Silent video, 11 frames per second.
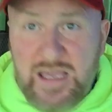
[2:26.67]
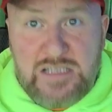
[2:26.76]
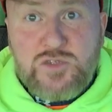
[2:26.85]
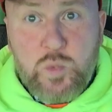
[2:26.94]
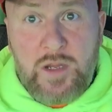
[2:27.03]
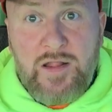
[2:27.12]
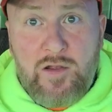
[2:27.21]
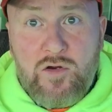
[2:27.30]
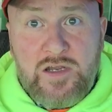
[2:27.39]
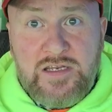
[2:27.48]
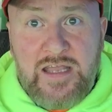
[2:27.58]
It's really
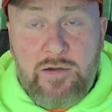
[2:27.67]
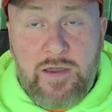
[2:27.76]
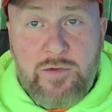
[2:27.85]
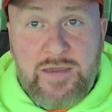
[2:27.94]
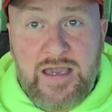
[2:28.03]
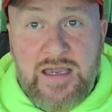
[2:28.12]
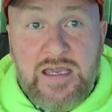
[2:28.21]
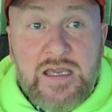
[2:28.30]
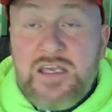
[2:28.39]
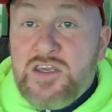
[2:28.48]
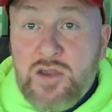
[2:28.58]
hard to do, okay?
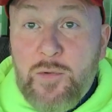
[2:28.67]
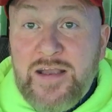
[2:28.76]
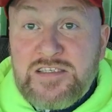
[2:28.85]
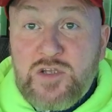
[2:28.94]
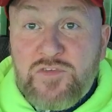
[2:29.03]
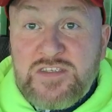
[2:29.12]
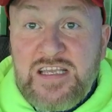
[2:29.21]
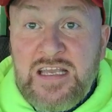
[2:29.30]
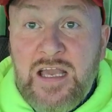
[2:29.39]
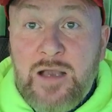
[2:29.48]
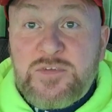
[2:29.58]
You go ass over
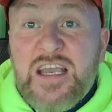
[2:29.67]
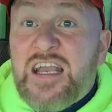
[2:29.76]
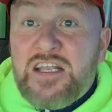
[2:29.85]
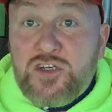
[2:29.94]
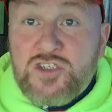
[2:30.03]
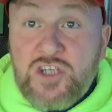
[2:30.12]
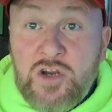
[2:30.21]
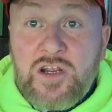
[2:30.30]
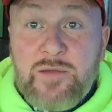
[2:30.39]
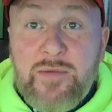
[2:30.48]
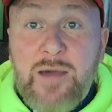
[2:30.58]
tin cups, and your
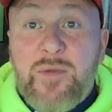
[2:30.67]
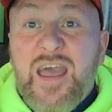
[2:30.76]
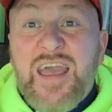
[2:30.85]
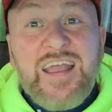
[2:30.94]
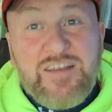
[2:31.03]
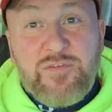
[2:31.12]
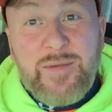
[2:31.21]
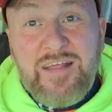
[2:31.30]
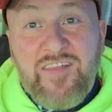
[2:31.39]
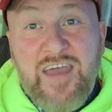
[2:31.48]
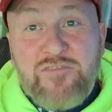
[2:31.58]
skirt come up, and
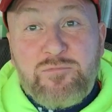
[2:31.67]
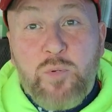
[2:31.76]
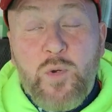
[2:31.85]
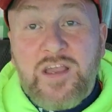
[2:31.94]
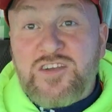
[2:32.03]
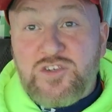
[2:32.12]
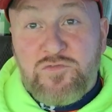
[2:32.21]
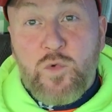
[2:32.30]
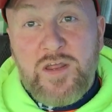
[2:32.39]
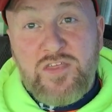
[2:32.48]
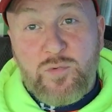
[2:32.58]
everybody laugh and point because you're
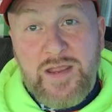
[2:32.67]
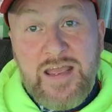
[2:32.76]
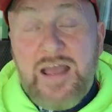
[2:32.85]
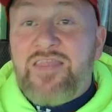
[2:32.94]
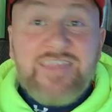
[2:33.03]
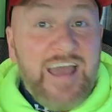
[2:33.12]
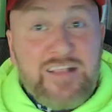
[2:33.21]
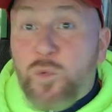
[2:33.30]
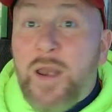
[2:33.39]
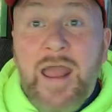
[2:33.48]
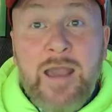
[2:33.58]
43.
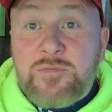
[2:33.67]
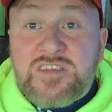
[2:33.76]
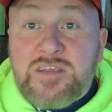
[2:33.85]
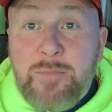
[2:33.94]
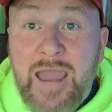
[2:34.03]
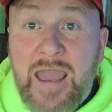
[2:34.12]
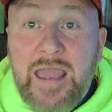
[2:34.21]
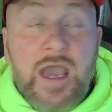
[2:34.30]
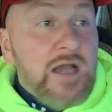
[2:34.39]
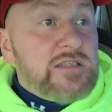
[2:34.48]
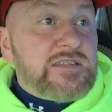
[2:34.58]
That's what happens to me.
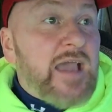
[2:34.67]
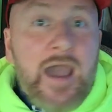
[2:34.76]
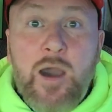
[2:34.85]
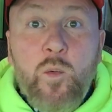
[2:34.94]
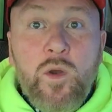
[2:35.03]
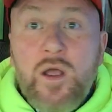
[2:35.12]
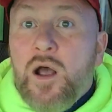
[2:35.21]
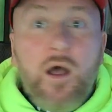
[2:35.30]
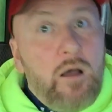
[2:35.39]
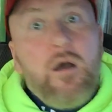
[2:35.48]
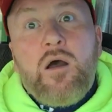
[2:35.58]
So,
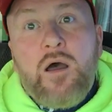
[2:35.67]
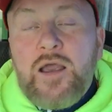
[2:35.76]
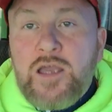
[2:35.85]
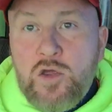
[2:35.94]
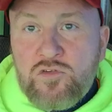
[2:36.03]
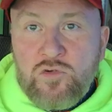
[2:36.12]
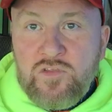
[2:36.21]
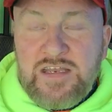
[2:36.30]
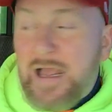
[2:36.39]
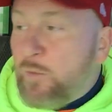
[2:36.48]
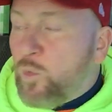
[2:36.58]
I go through
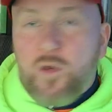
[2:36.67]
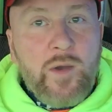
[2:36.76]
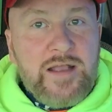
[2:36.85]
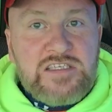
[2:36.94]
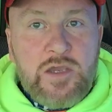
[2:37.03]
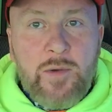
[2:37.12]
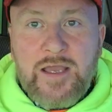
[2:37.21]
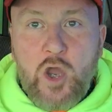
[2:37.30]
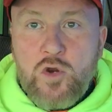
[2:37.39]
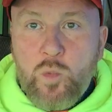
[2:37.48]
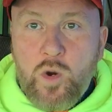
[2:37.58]
the day. What do? I
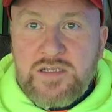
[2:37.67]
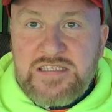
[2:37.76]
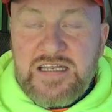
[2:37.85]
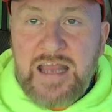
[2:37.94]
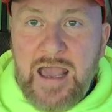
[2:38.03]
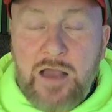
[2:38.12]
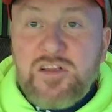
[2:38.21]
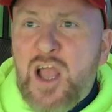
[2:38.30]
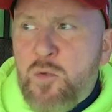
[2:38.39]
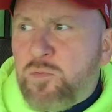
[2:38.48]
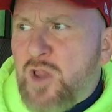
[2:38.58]
go to work today.
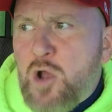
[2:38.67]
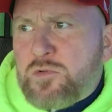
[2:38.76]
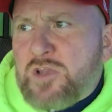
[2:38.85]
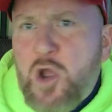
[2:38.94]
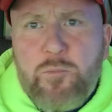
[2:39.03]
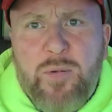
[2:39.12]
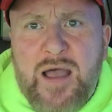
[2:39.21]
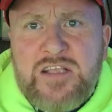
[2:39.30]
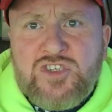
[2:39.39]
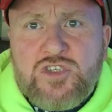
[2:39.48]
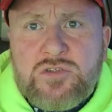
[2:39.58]
No
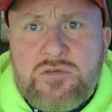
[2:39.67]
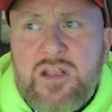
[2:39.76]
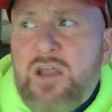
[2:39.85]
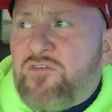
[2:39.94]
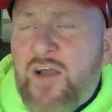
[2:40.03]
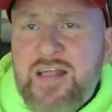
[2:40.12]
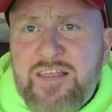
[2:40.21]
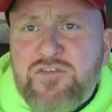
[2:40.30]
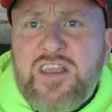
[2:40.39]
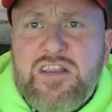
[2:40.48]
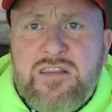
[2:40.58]
punch. You know, if I
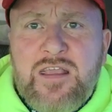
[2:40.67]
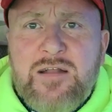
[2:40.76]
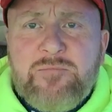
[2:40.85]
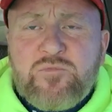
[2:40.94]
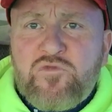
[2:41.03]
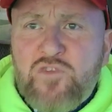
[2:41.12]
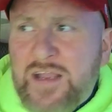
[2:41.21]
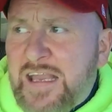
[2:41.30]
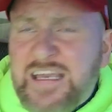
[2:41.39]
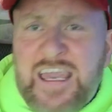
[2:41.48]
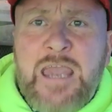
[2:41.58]
lived in
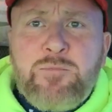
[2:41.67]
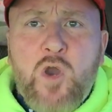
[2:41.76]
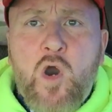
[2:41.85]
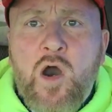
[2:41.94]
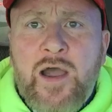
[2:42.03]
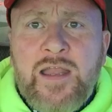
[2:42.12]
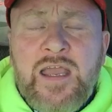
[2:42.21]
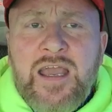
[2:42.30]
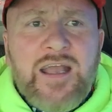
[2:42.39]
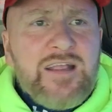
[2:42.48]
freaking Cape Cod,